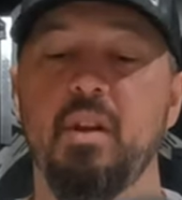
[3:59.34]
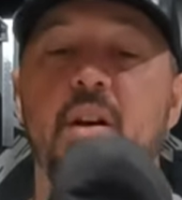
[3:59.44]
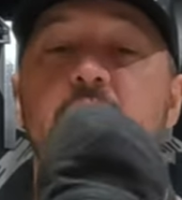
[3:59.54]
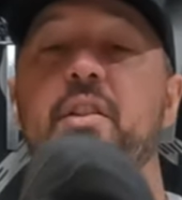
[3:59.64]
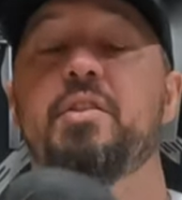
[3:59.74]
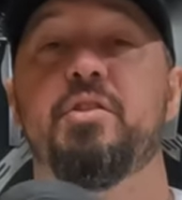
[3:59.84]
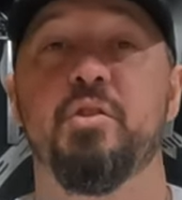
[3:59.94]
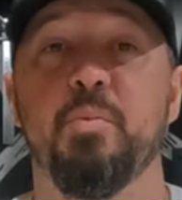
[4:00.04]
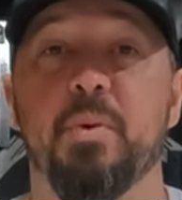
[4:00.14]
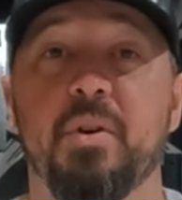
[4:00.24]
Another
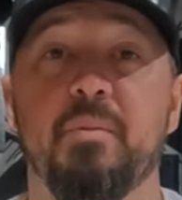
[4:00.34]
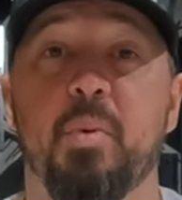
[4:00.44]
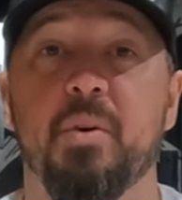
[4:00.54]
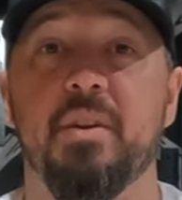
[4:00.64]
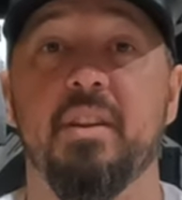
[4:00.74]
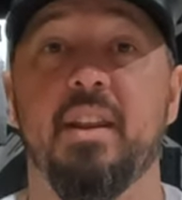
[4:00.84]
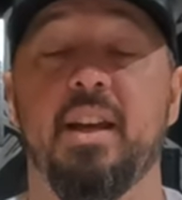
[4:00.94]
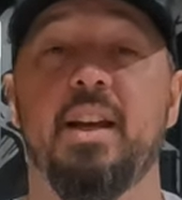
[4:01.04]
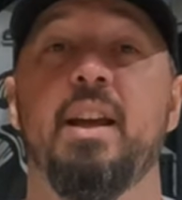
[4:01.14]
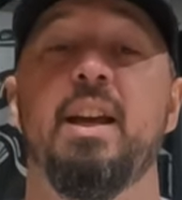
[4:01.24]
super important
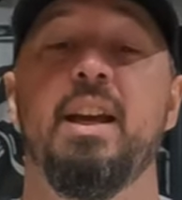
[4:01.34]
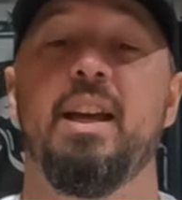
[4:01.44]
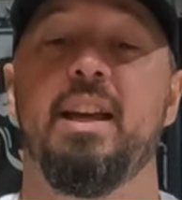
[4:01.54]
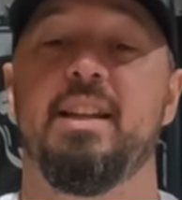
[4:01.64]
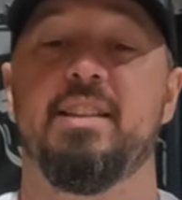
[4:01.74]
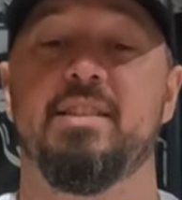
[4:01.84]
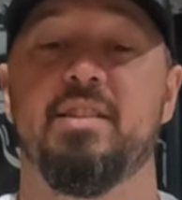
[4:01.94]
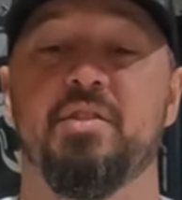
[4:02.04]
thing is